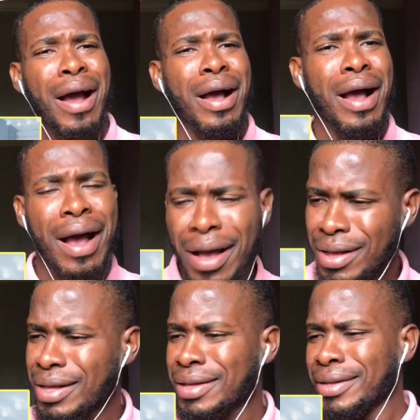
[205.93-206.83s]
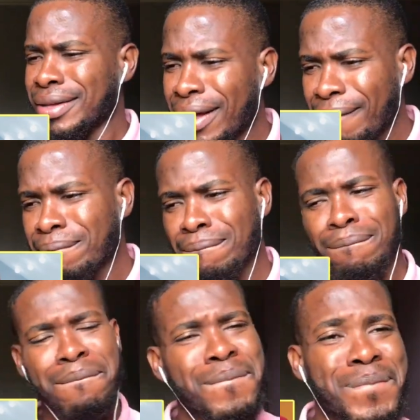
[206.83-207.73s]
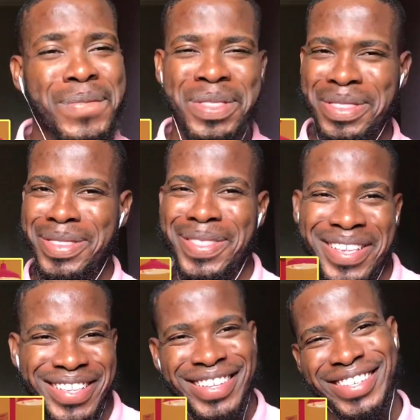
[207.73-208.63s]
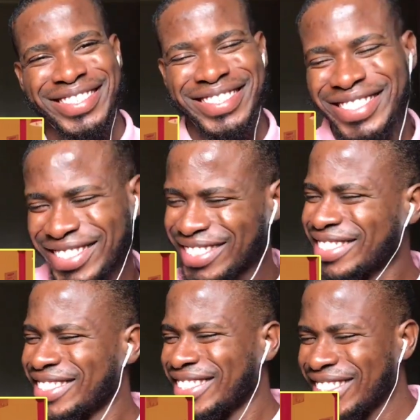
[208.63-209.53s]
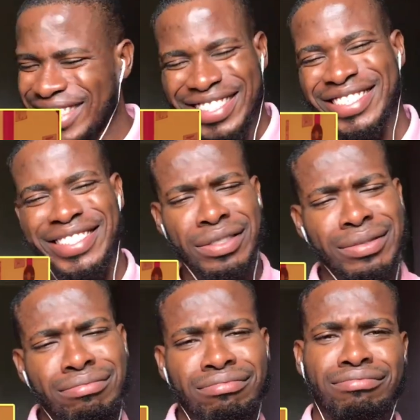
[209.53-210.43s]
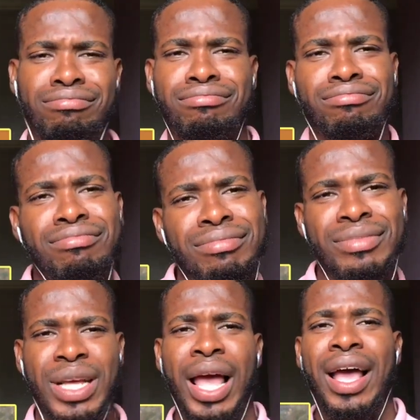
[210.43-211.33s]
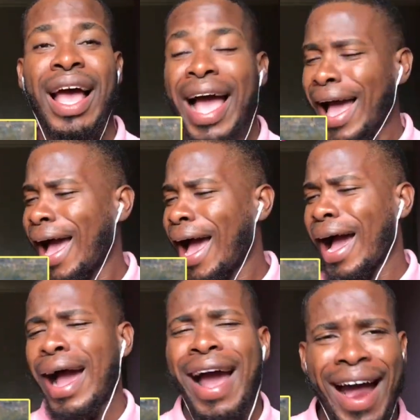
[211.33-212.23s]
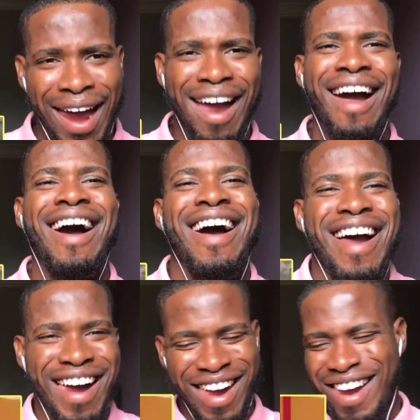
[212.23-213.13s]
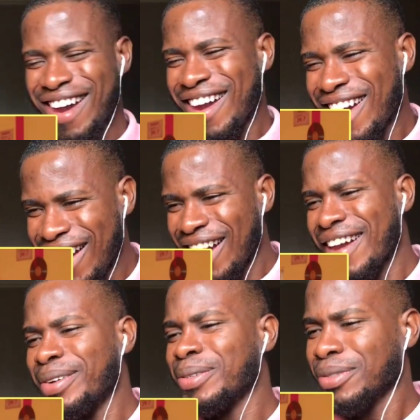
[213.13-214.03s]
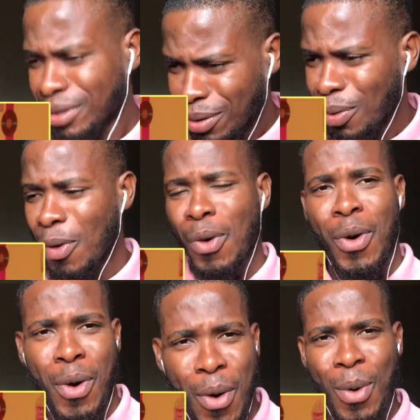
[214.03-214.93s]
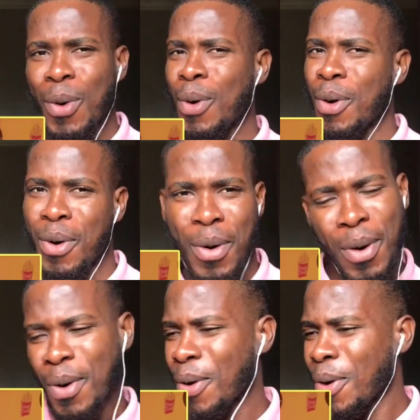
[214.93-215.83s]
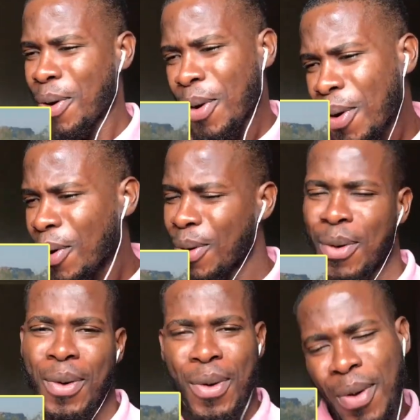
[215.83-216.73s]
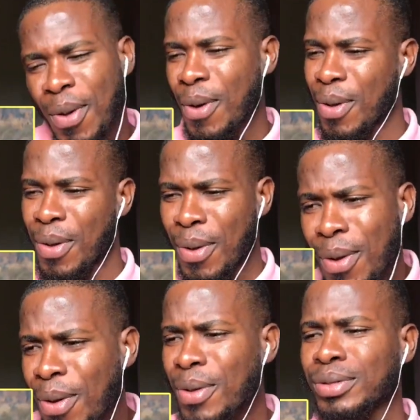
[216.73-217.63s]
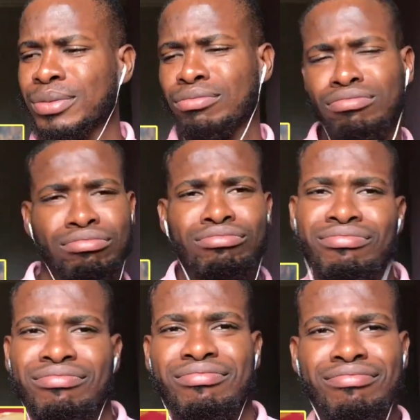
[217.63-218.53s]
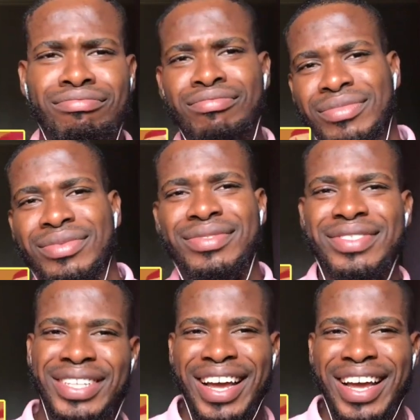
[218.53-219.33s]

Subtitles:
You're breaking up. Thought you were all about me. How could you betray me? So you're my everything. I wanted your wedding ring. Hanging out to the